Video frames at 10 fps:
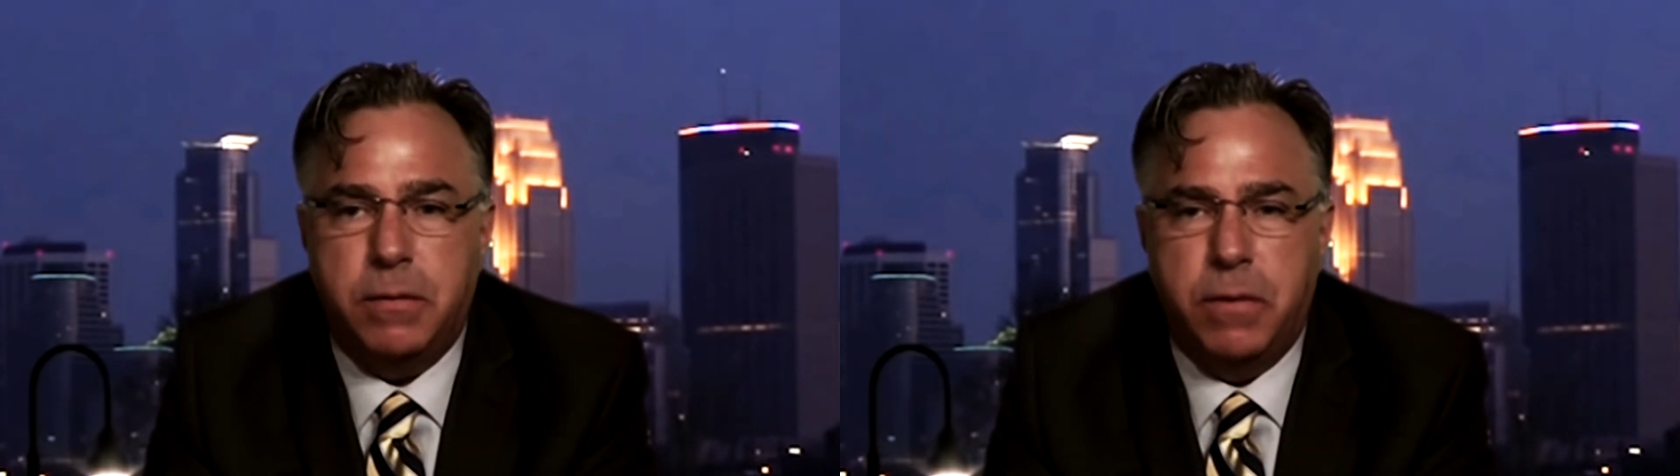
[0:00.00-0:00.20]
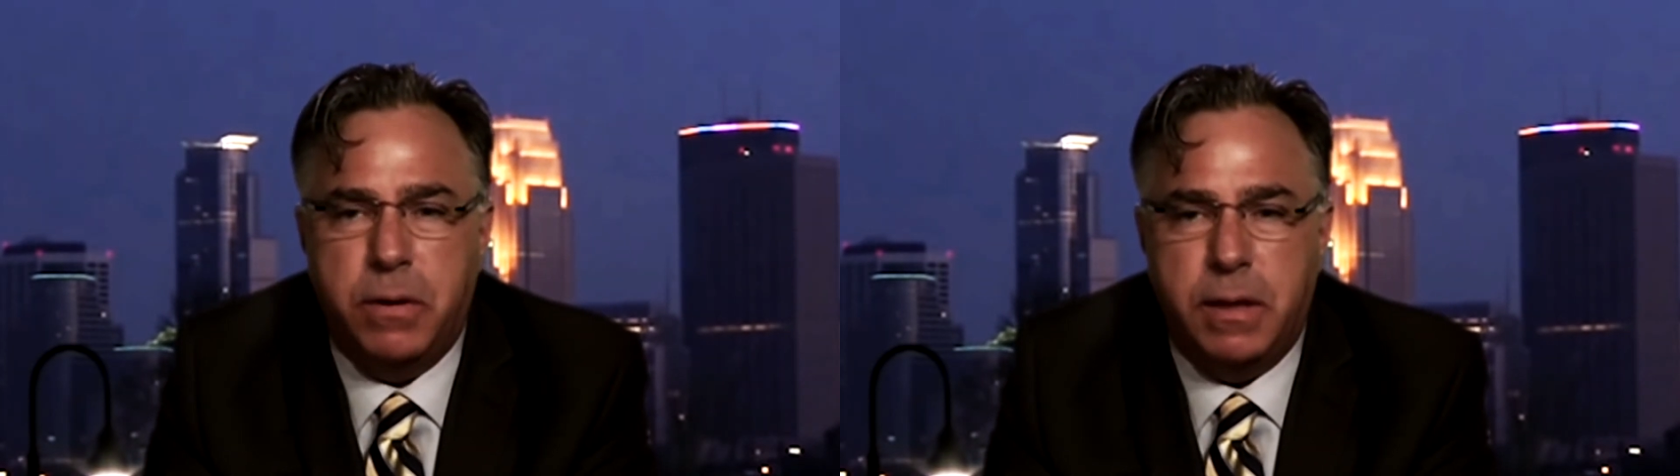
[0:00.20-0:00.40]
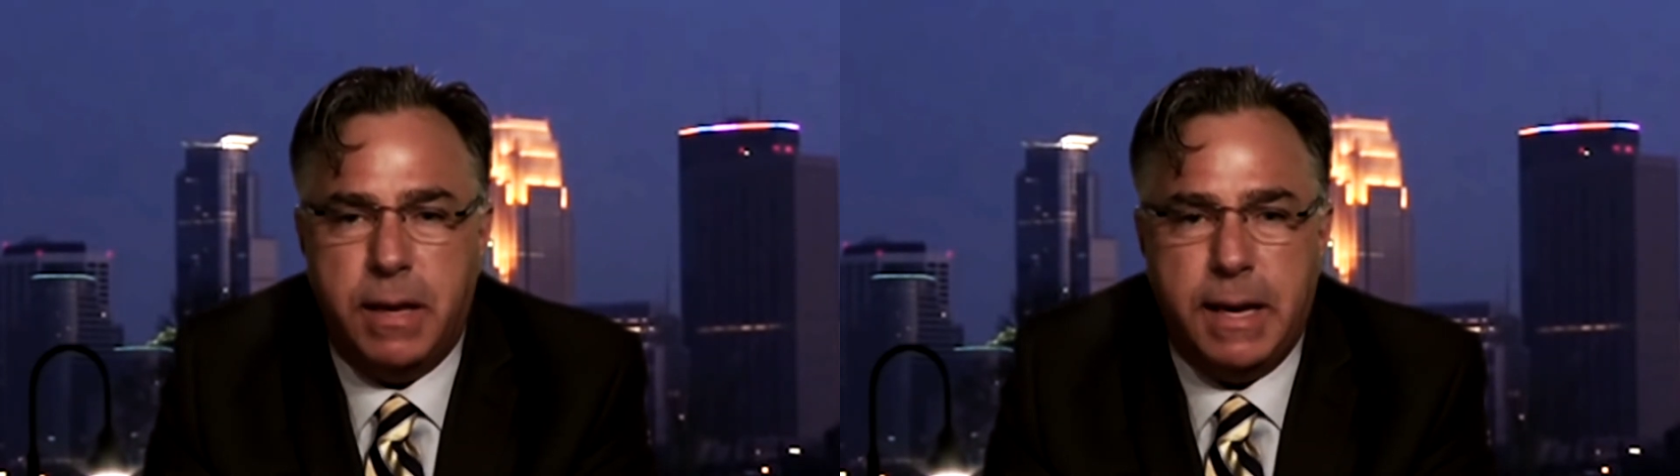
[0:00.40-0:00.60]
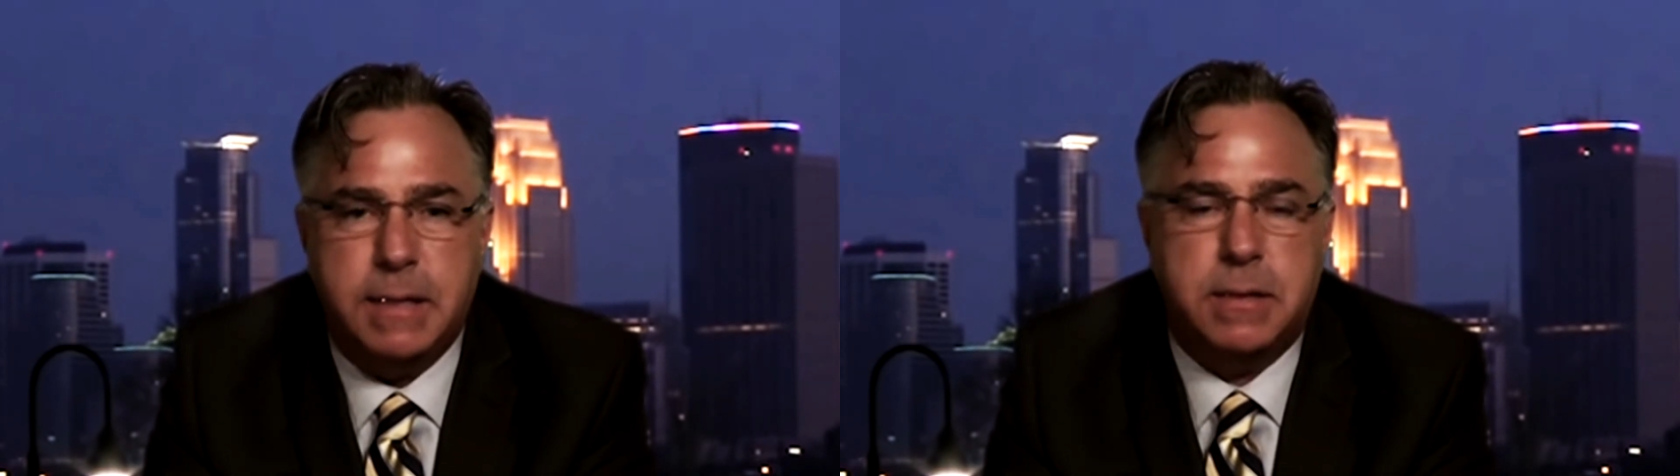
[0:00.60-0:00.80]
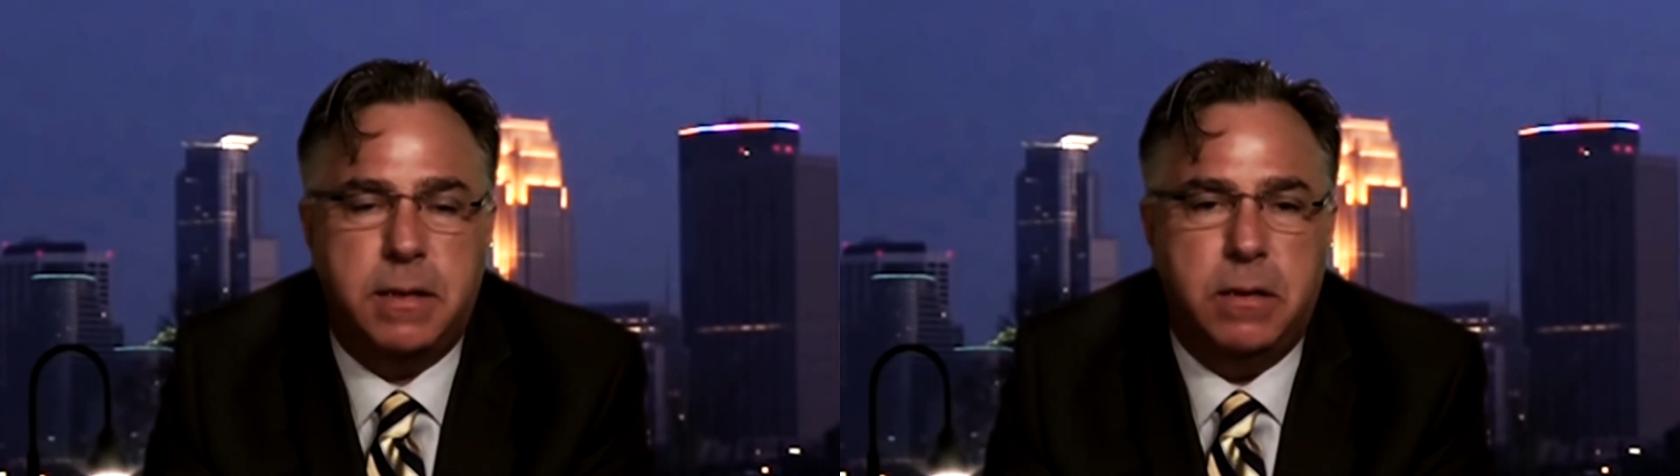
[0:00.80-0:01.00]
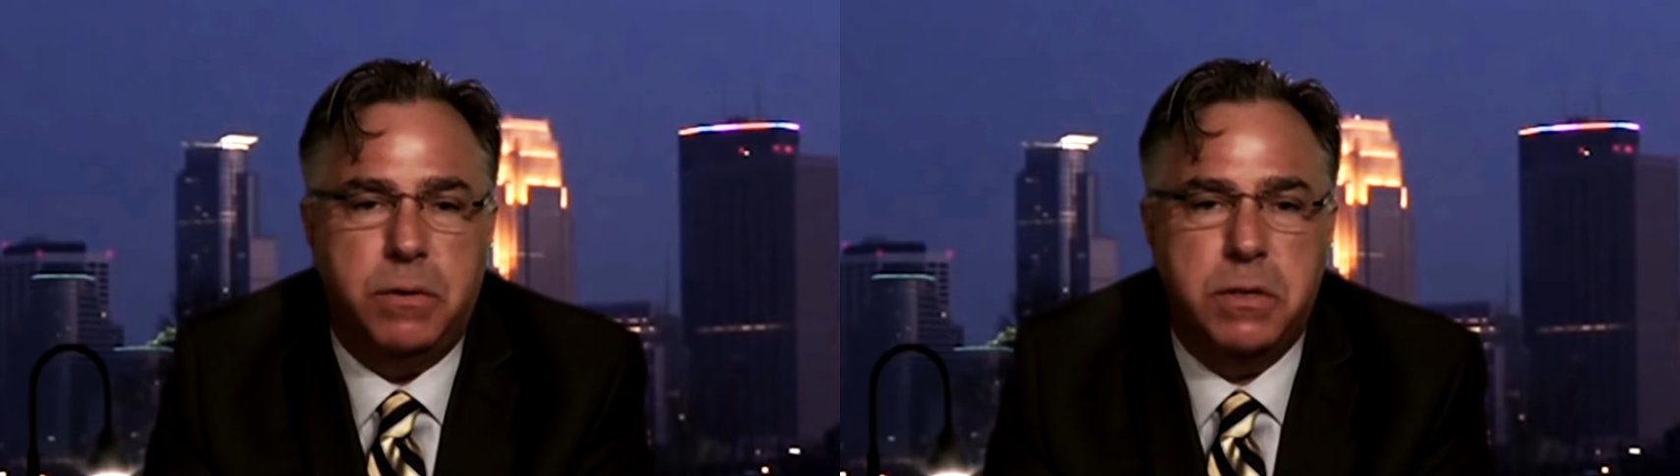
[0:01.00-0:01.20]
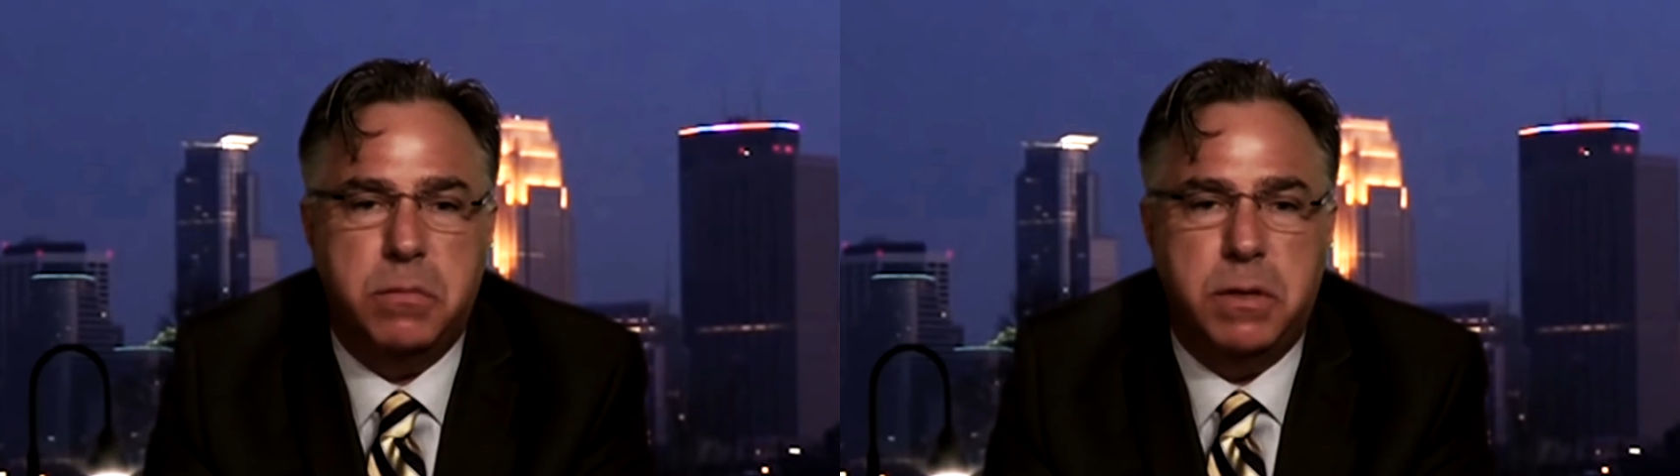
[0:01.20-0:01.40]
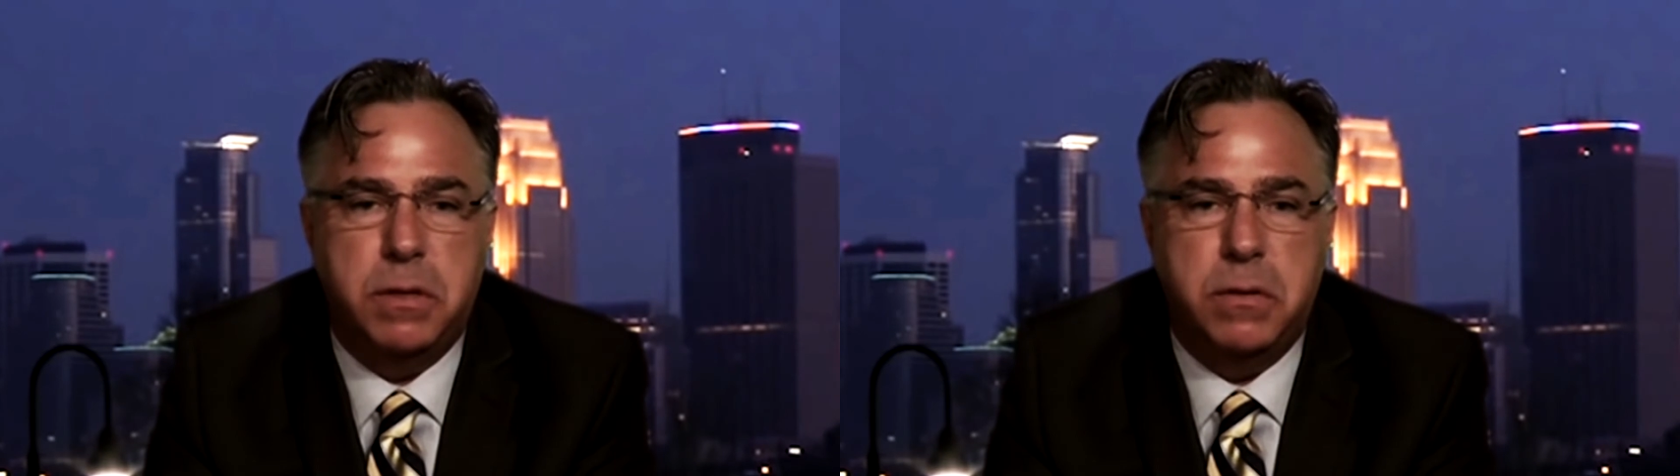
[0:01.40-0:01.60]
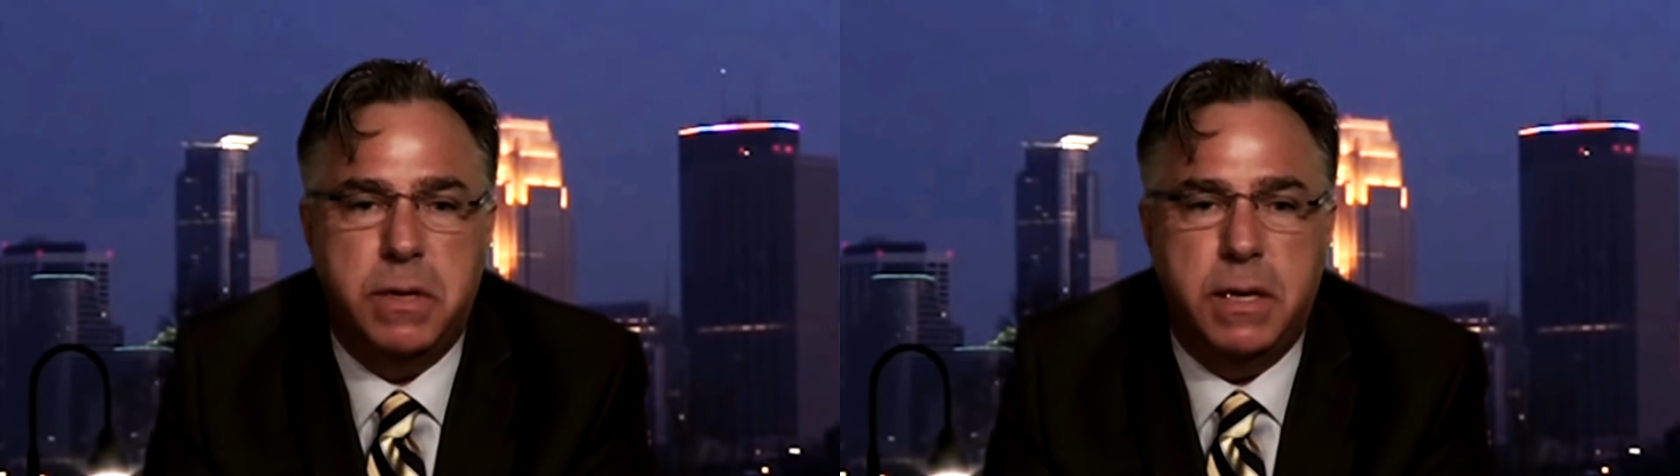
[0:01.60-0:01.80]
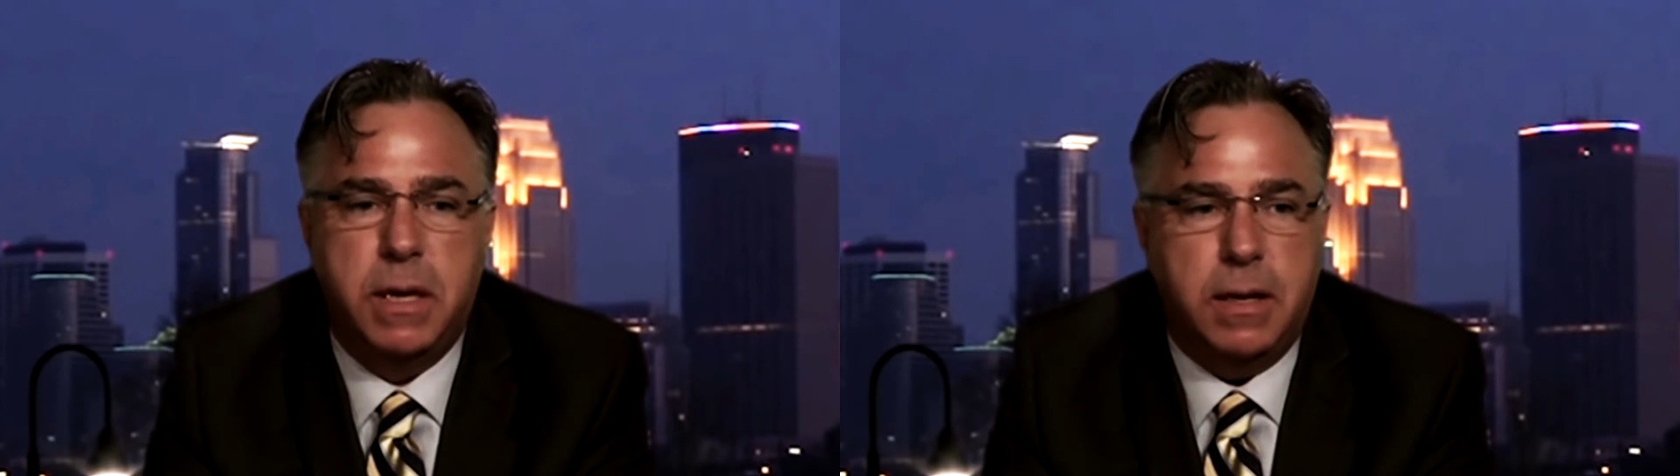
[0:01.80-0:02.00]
The very last thing that we should be doing